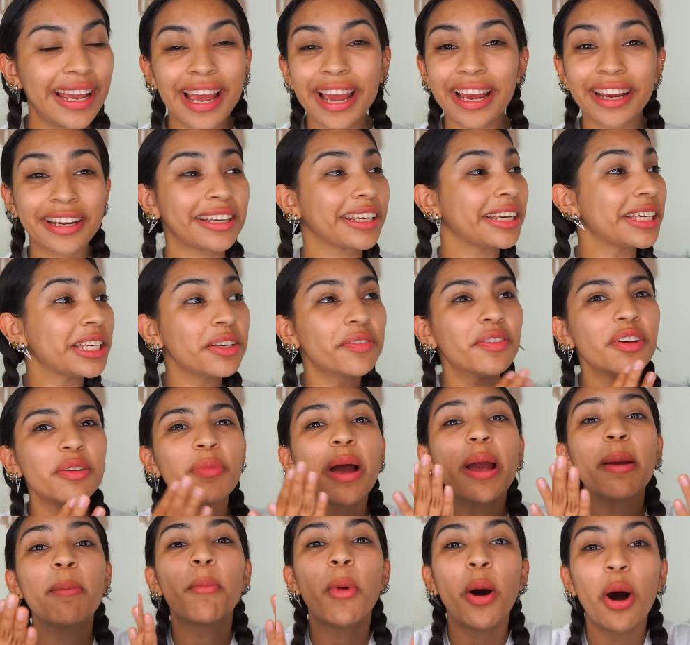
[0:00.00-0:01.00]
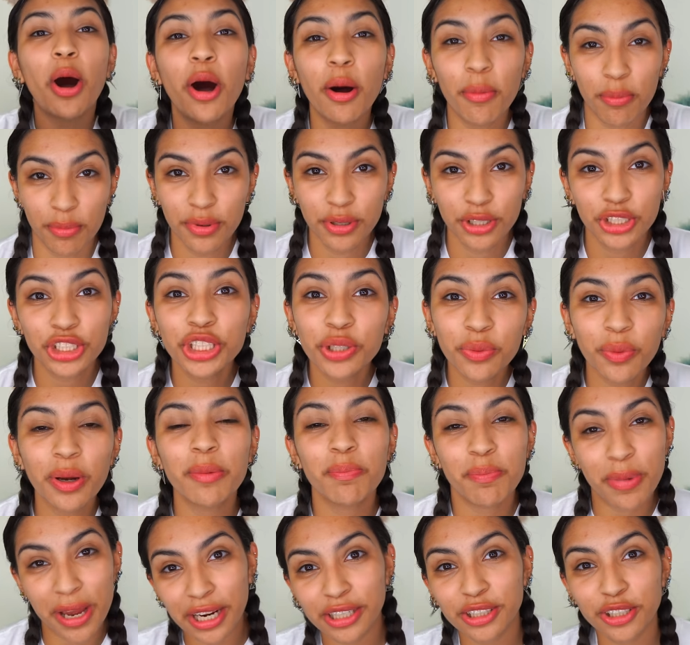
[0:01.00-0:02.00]
Heck, even my mom, she
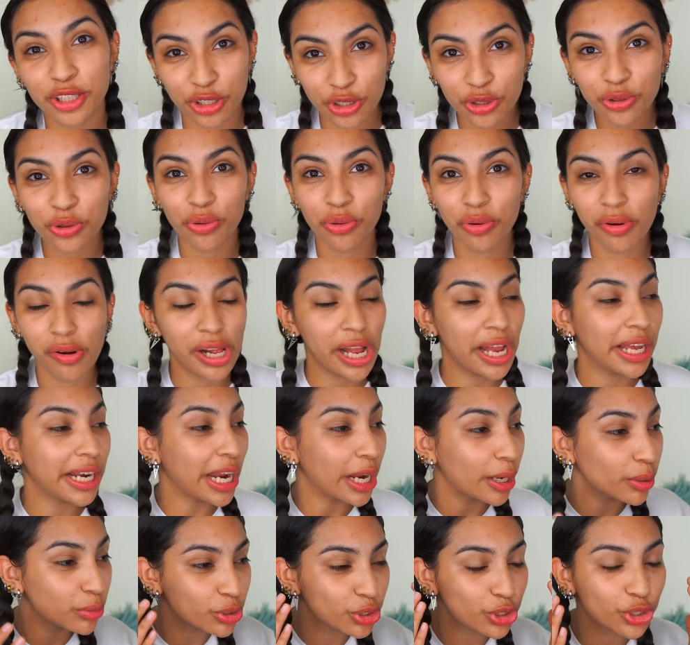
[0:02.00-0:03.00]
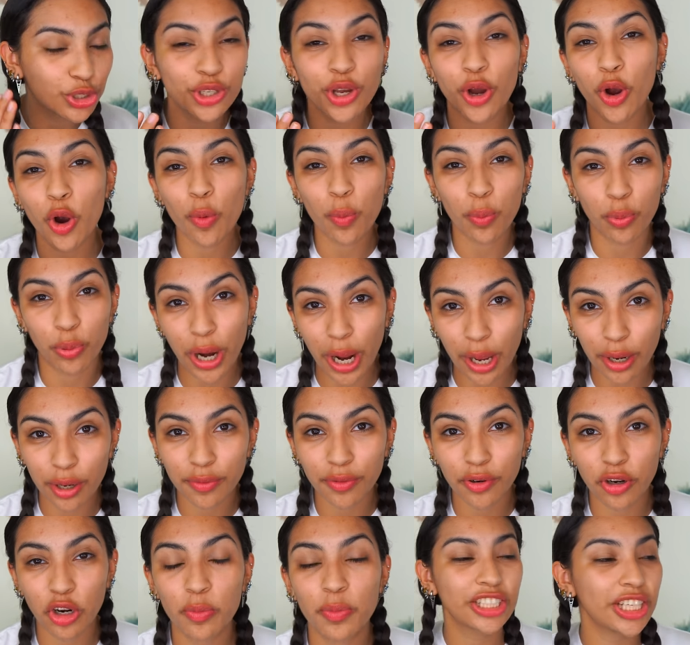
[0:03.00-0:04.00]
went back to school and I am so proud
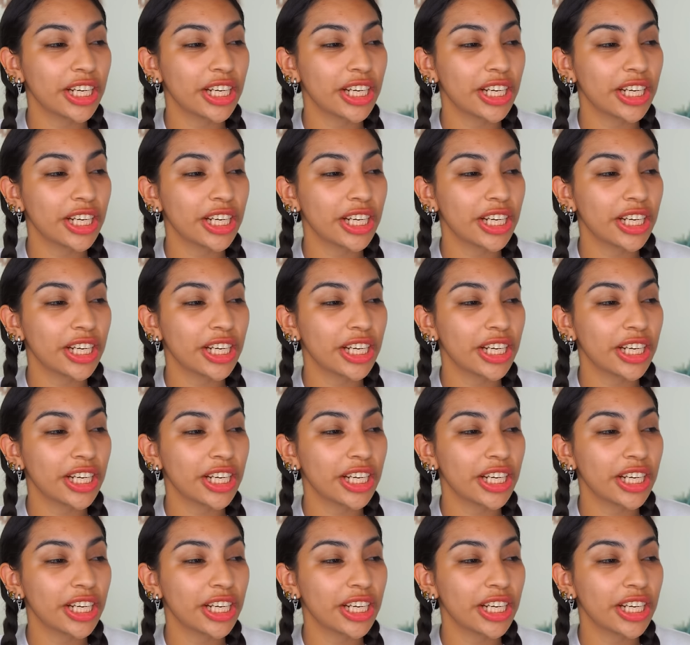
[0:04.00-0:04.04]
of her.